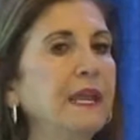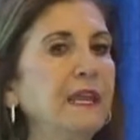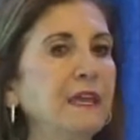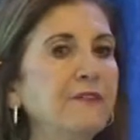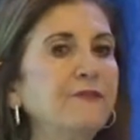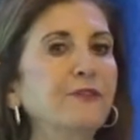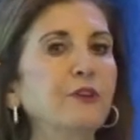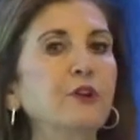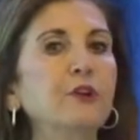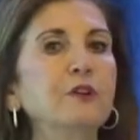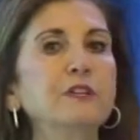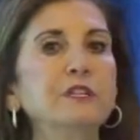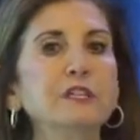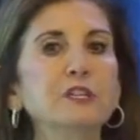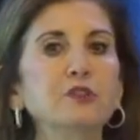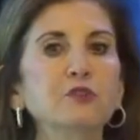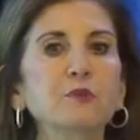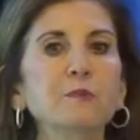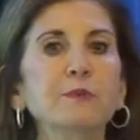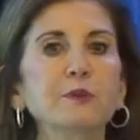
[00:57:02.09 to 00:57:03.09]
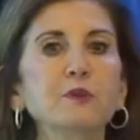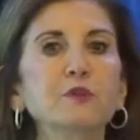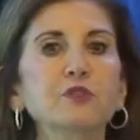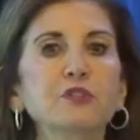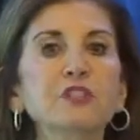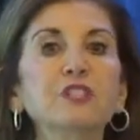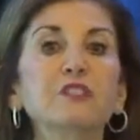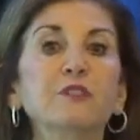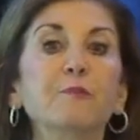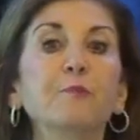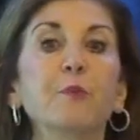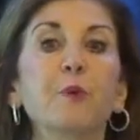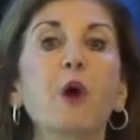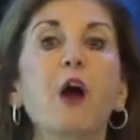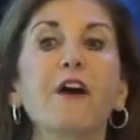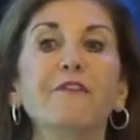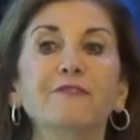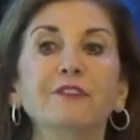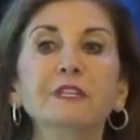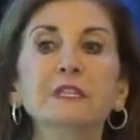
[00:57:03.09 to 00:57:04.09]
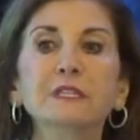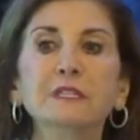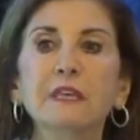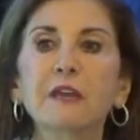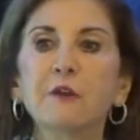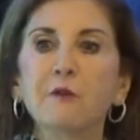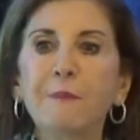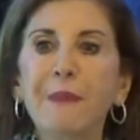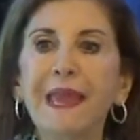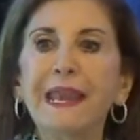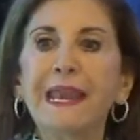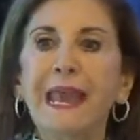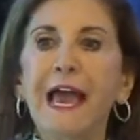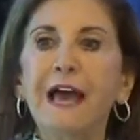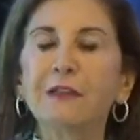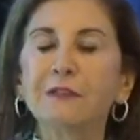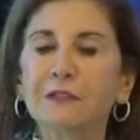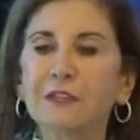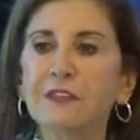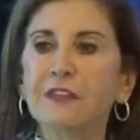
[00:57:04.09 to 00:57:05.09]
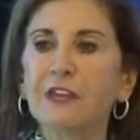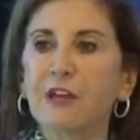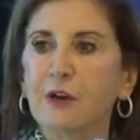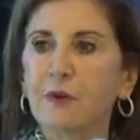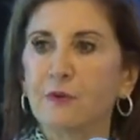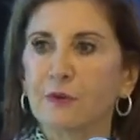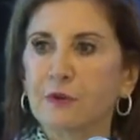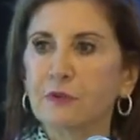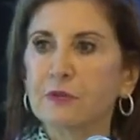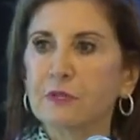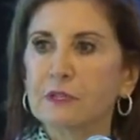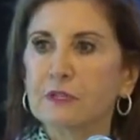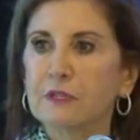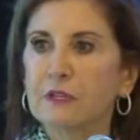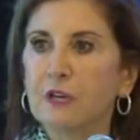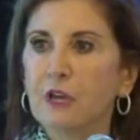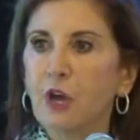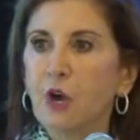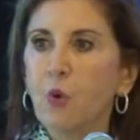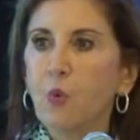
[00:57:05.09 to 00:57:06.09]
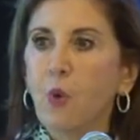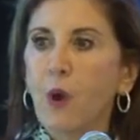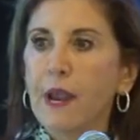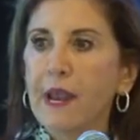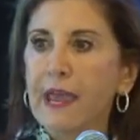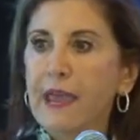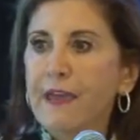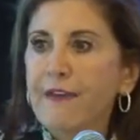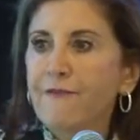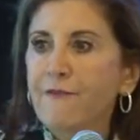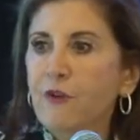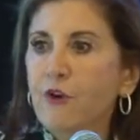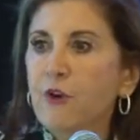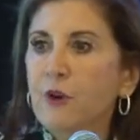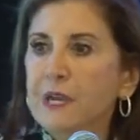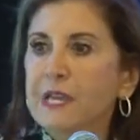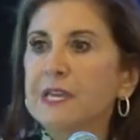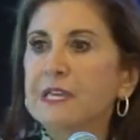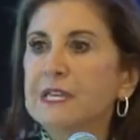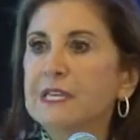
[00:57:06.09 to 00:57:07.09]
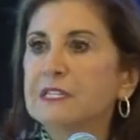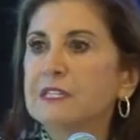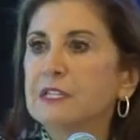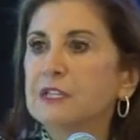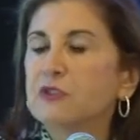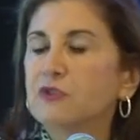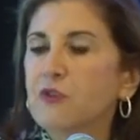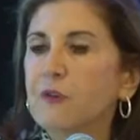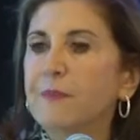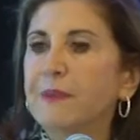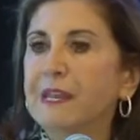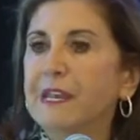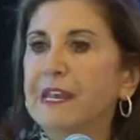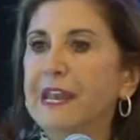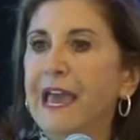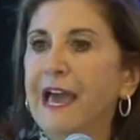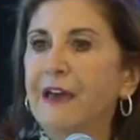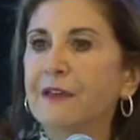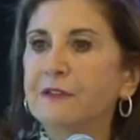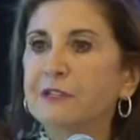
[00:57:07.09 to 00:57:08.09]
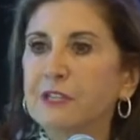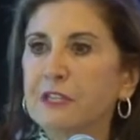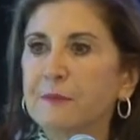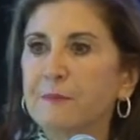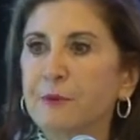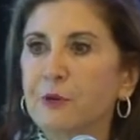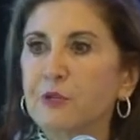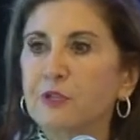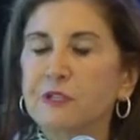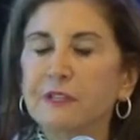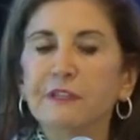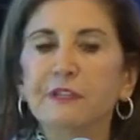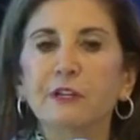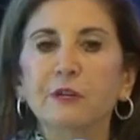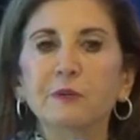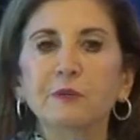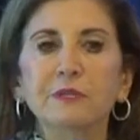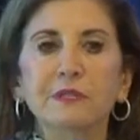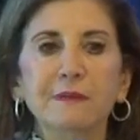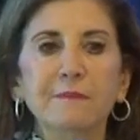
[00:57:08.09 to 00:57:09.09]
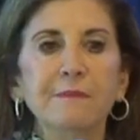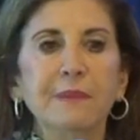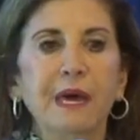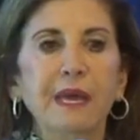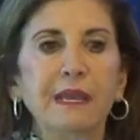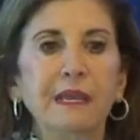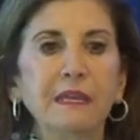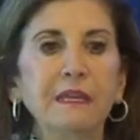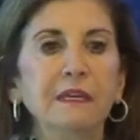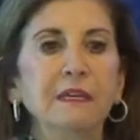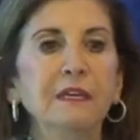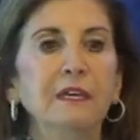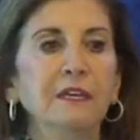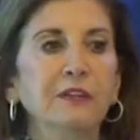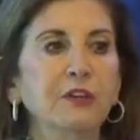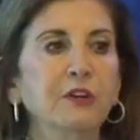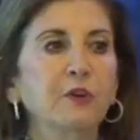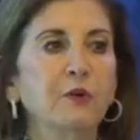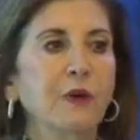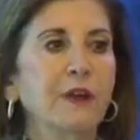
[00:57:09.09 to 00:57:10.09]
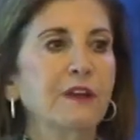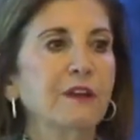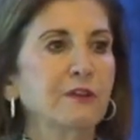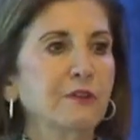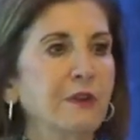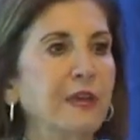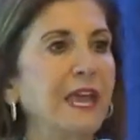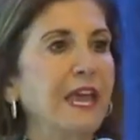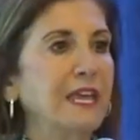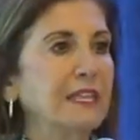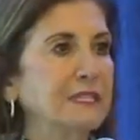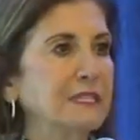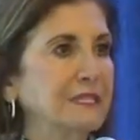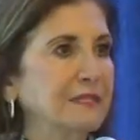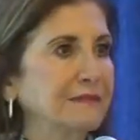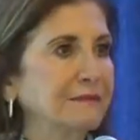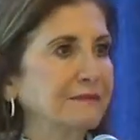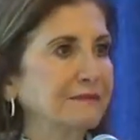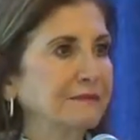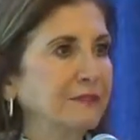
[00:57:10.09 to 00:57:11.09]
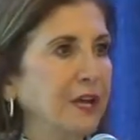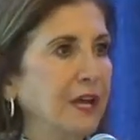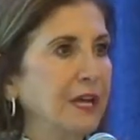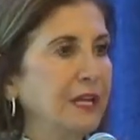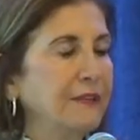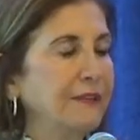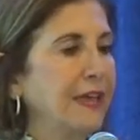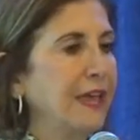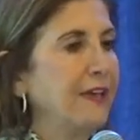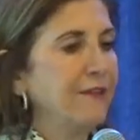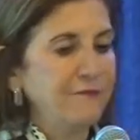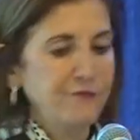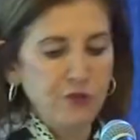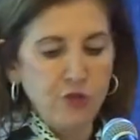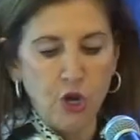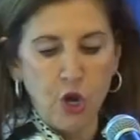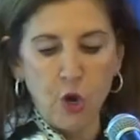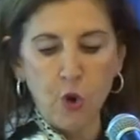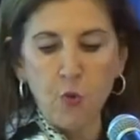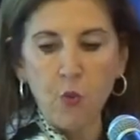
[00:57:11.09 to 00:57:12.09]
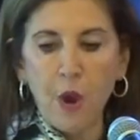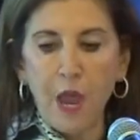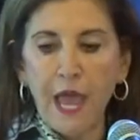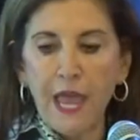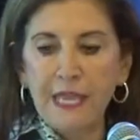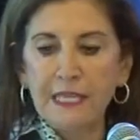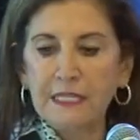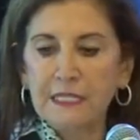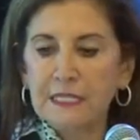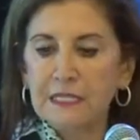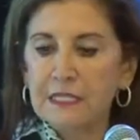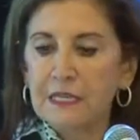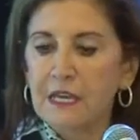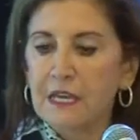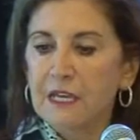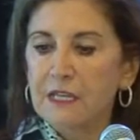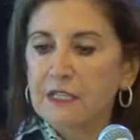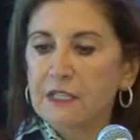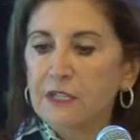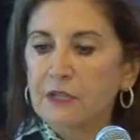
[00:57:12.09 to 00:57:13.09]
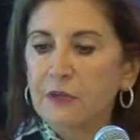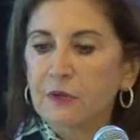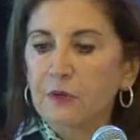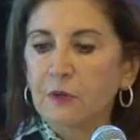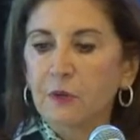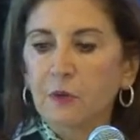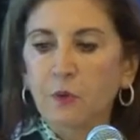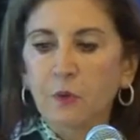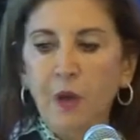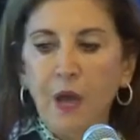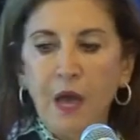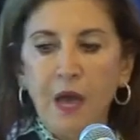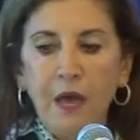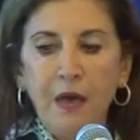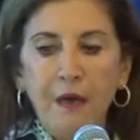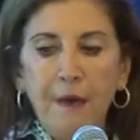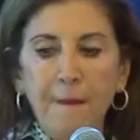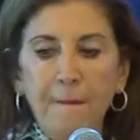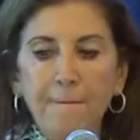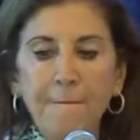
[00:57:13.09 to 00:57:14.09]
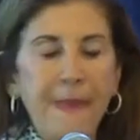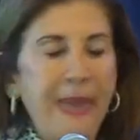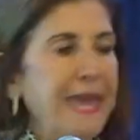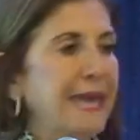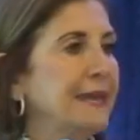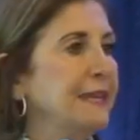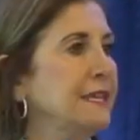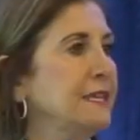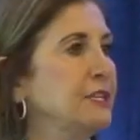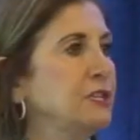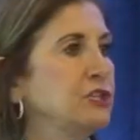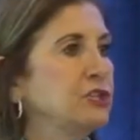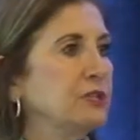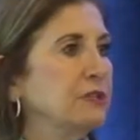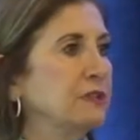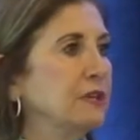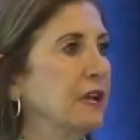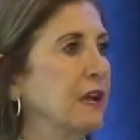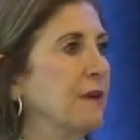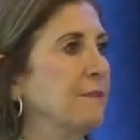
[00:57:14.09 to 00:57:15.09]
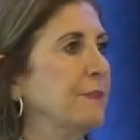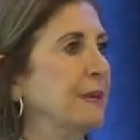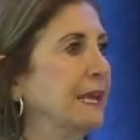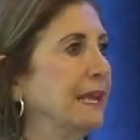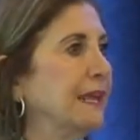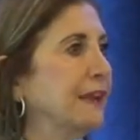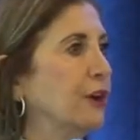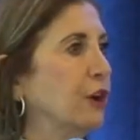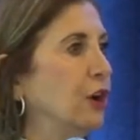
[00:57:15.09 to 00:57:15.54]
if there are distributions of profits that are made out to the owners, whatever is distributed out to the person that owes them money, the creditor gets. Right? They have no rights to manage the company at